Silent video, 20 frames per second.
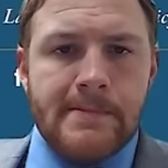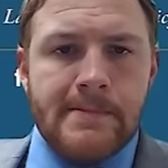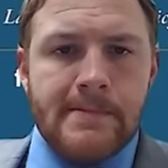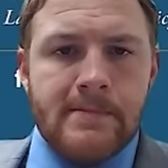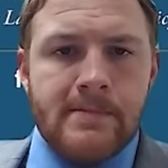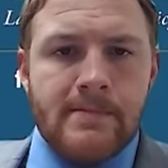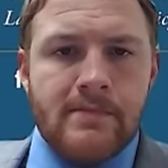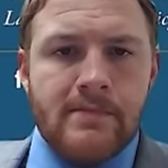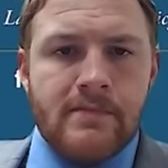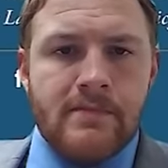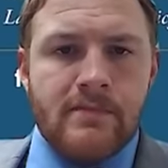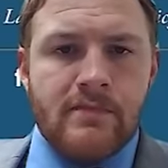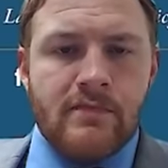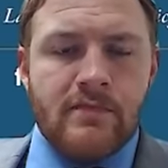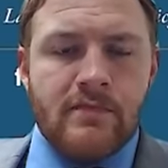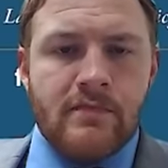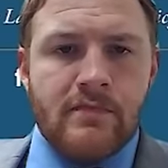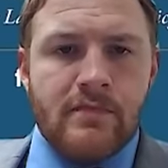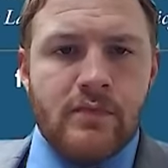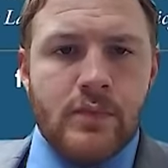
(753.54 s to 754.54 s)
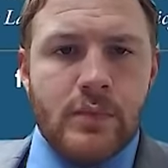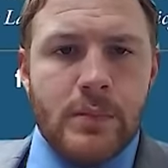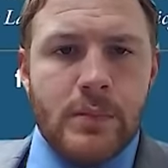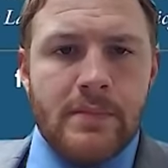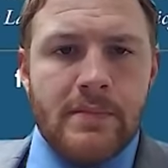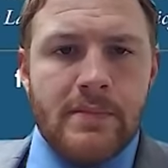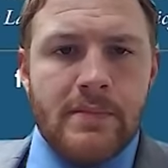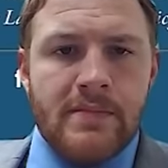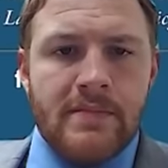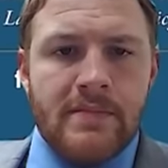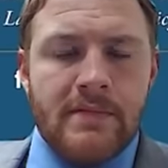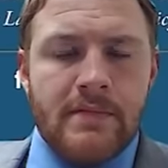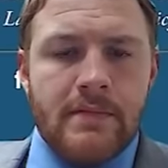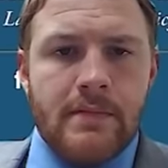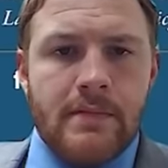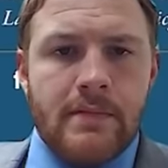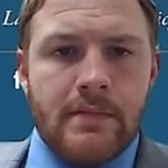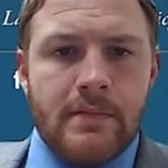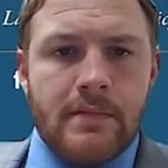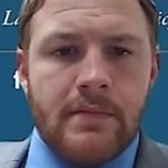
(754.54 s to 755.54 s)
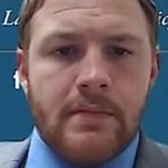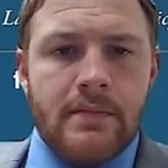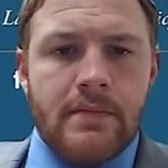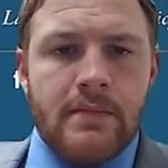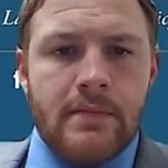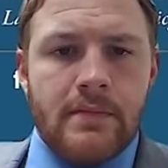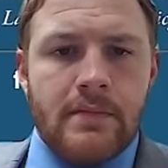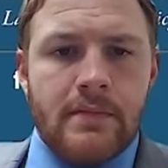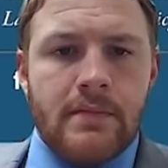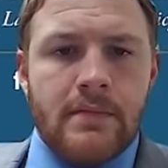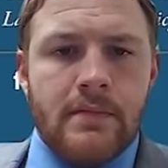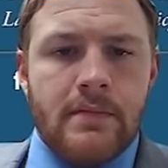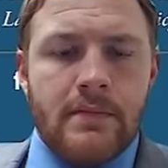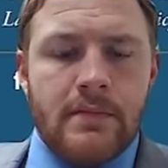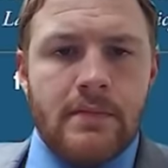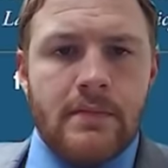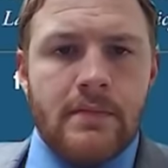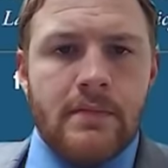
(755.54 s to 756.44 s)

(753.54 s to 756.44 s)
This person isn't speaking.